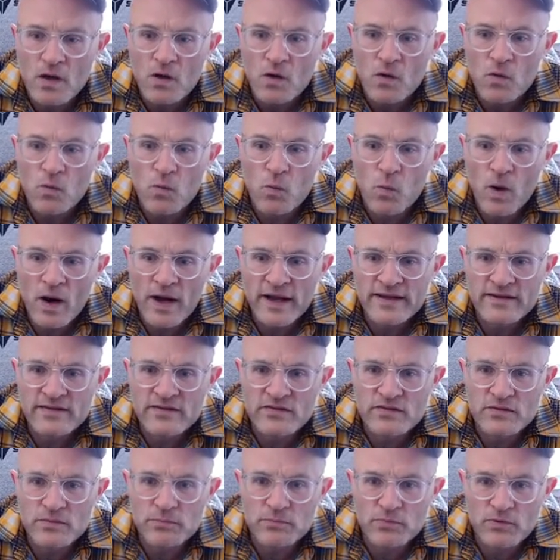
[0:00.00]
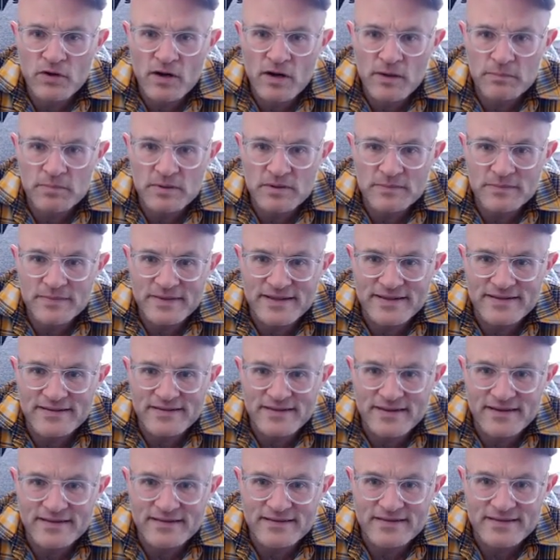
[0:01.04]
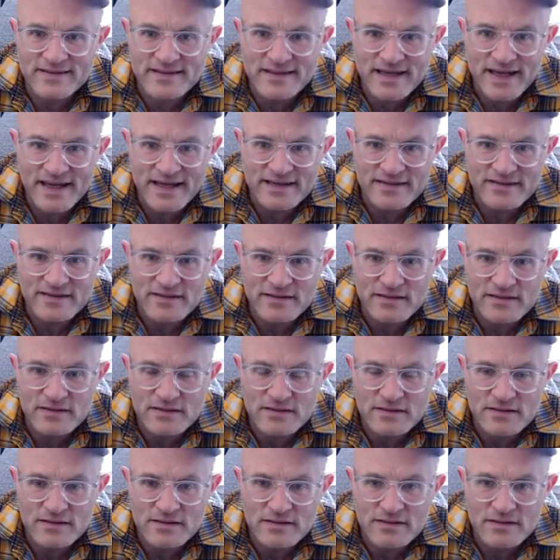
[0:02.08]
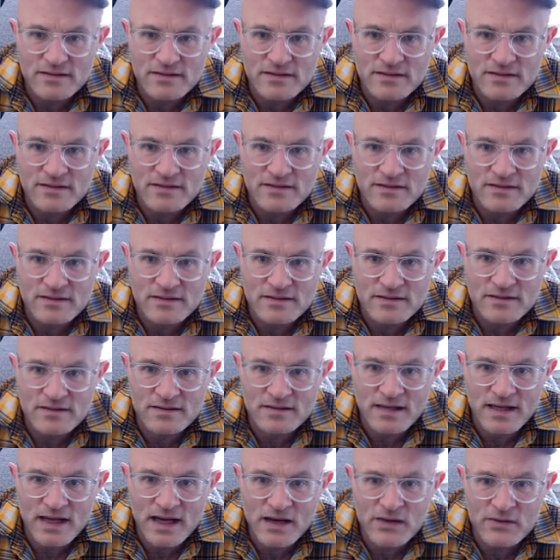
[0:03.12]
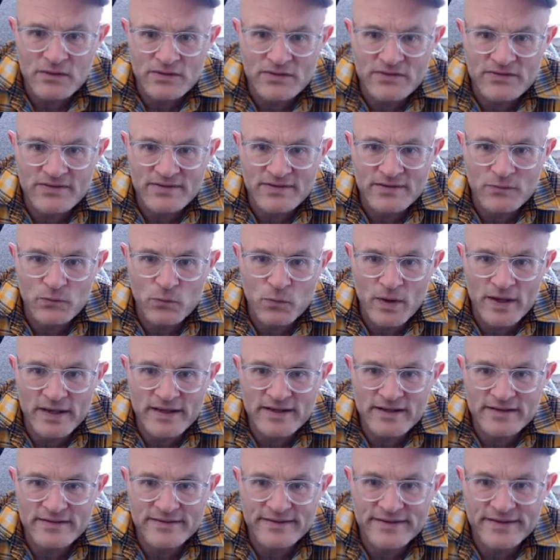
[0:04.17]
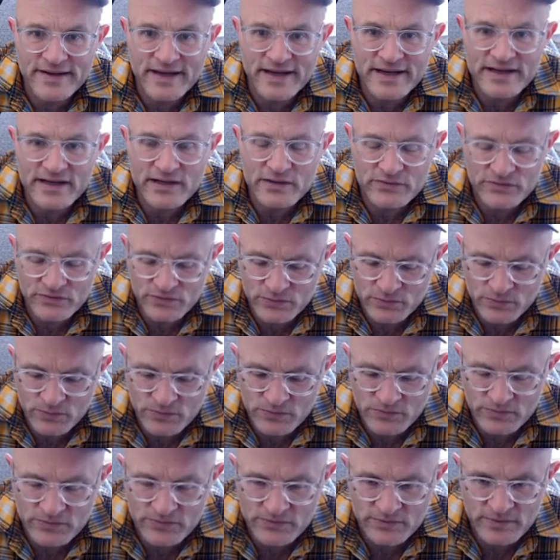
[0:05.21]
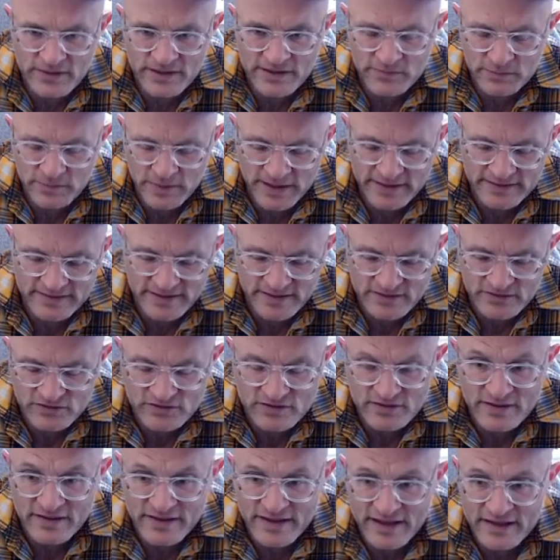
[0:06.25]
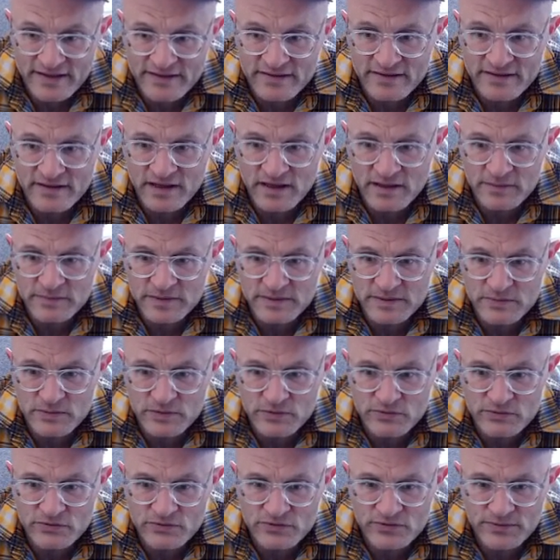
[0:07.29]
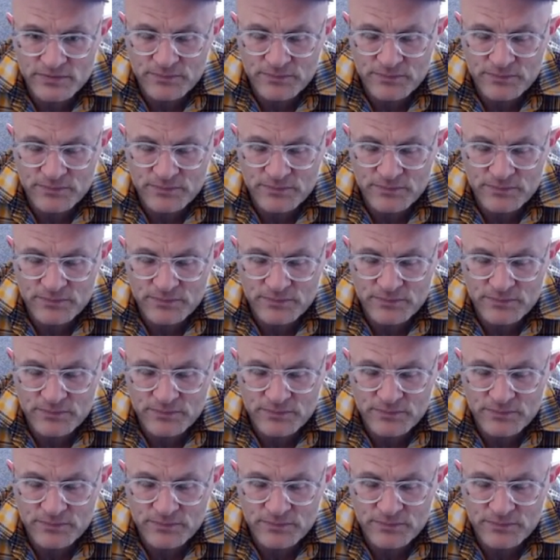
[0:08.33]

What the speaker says: White's problem is this knight. How does white get the knight out? So let's pay attention to that in the coming moves.